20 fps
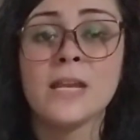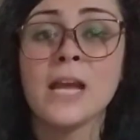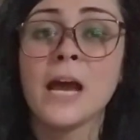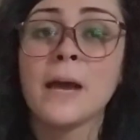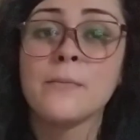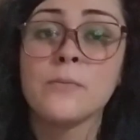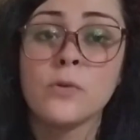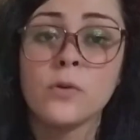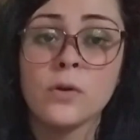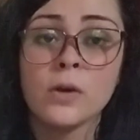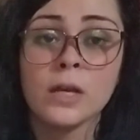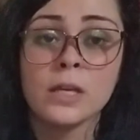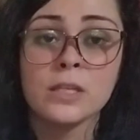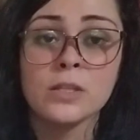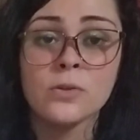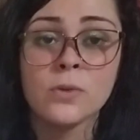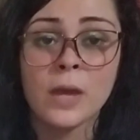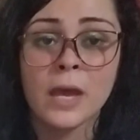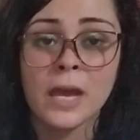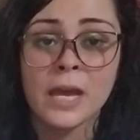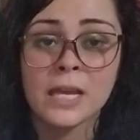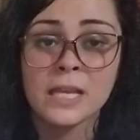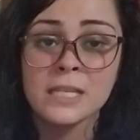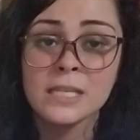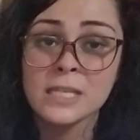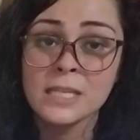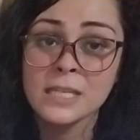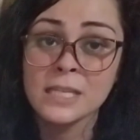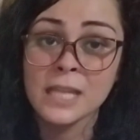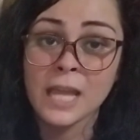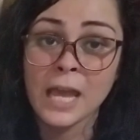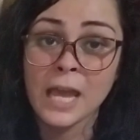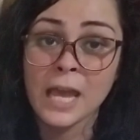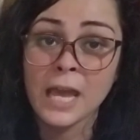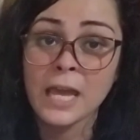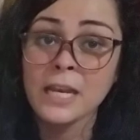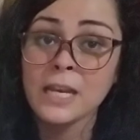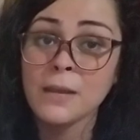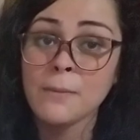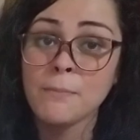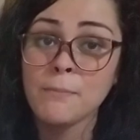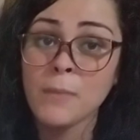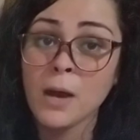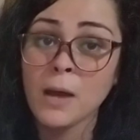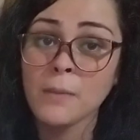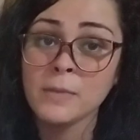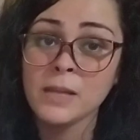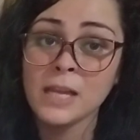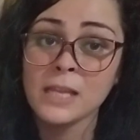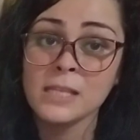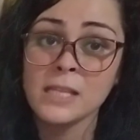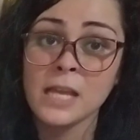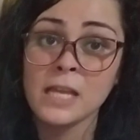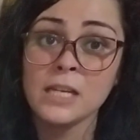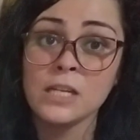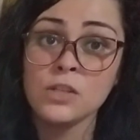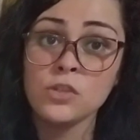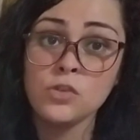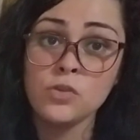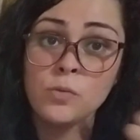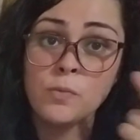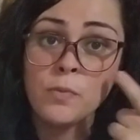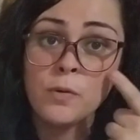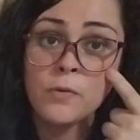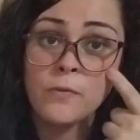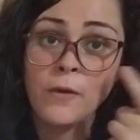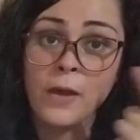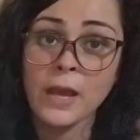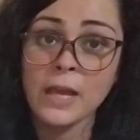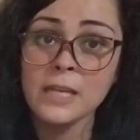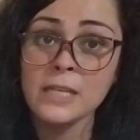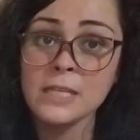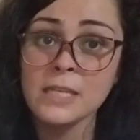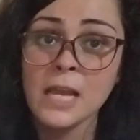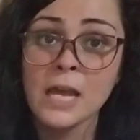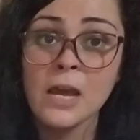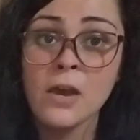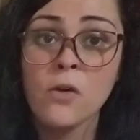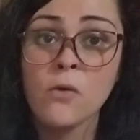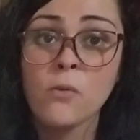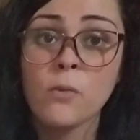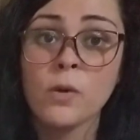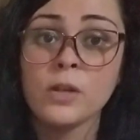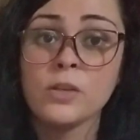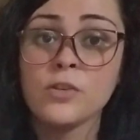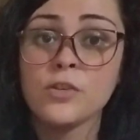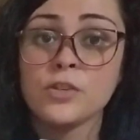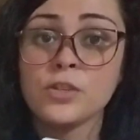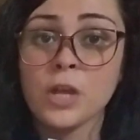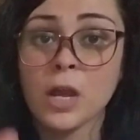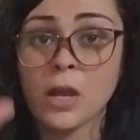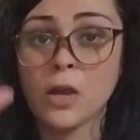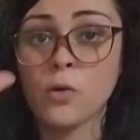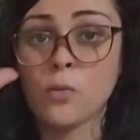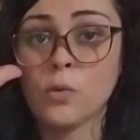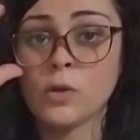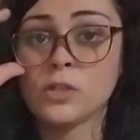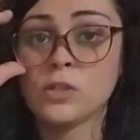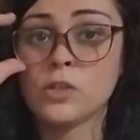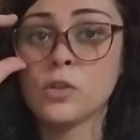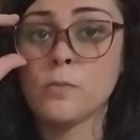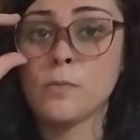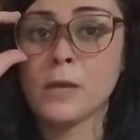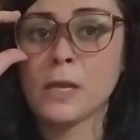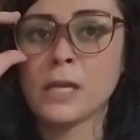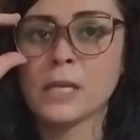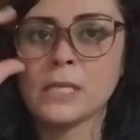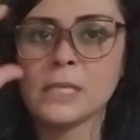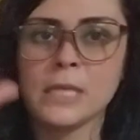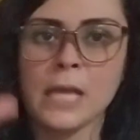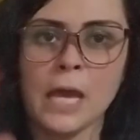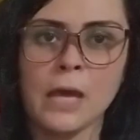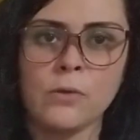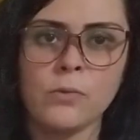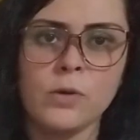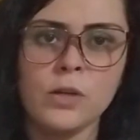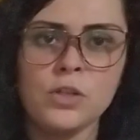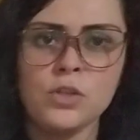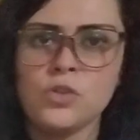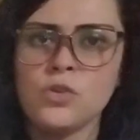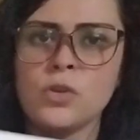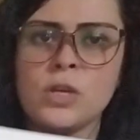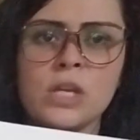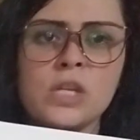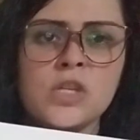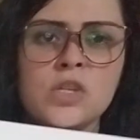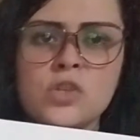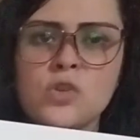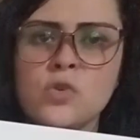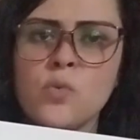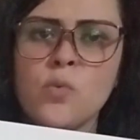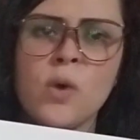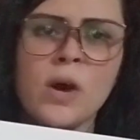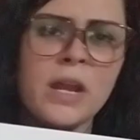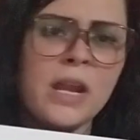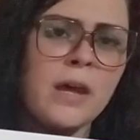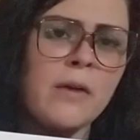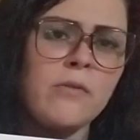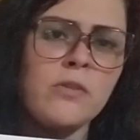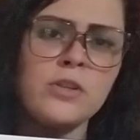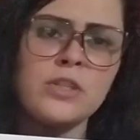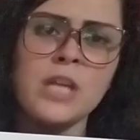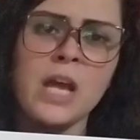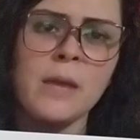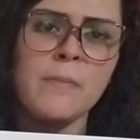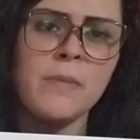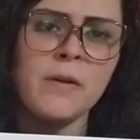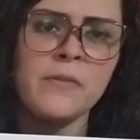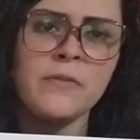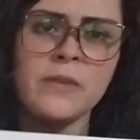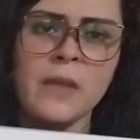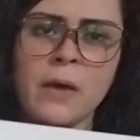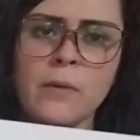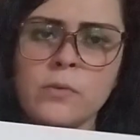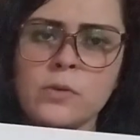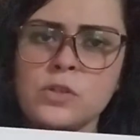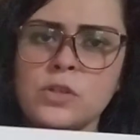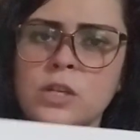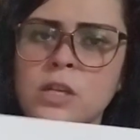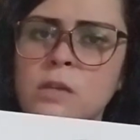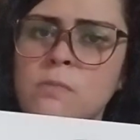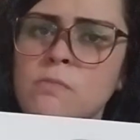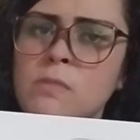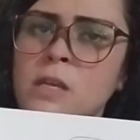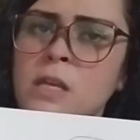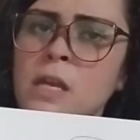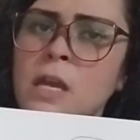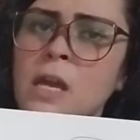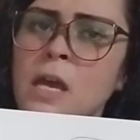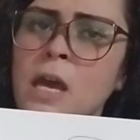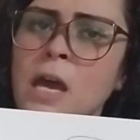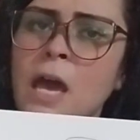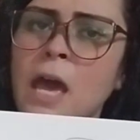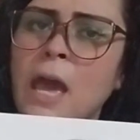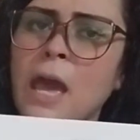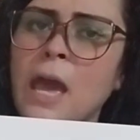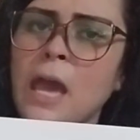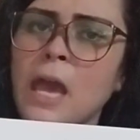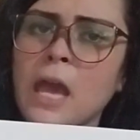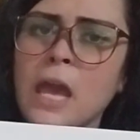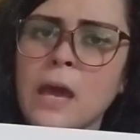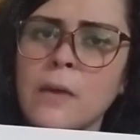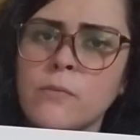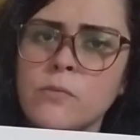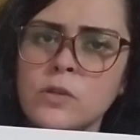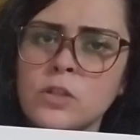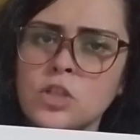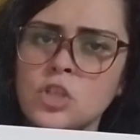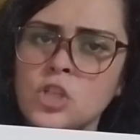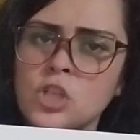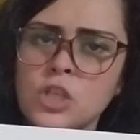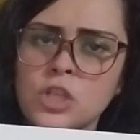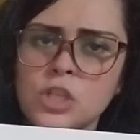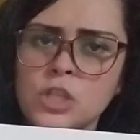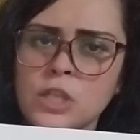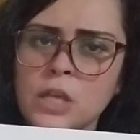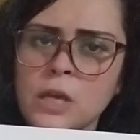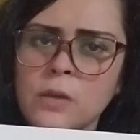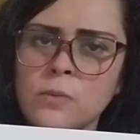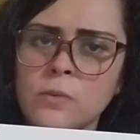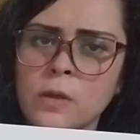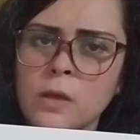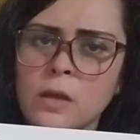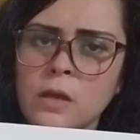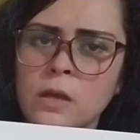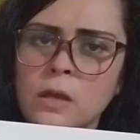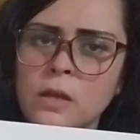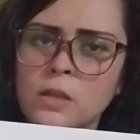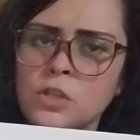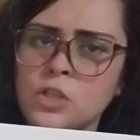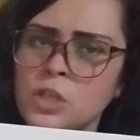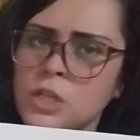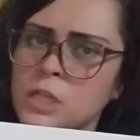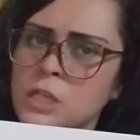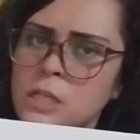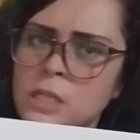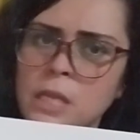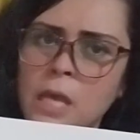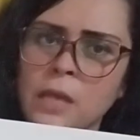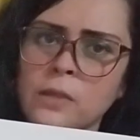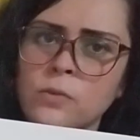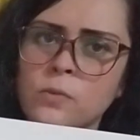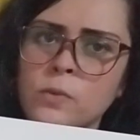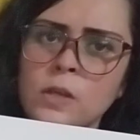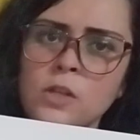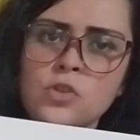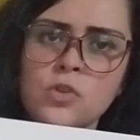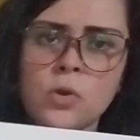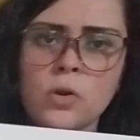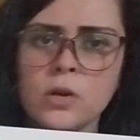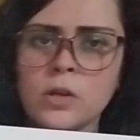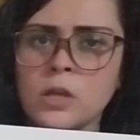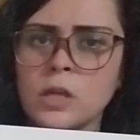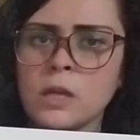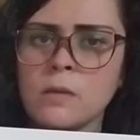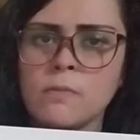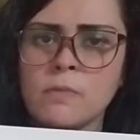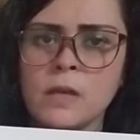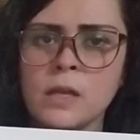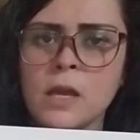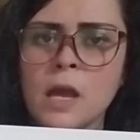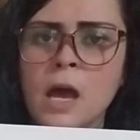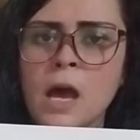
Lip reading: I'm going to ask that mommy and daddy supervise when your child wants to make a sandwich. You can do whatever type of sandwich. It can be a ham with cheese and cheese sandwich, or it could be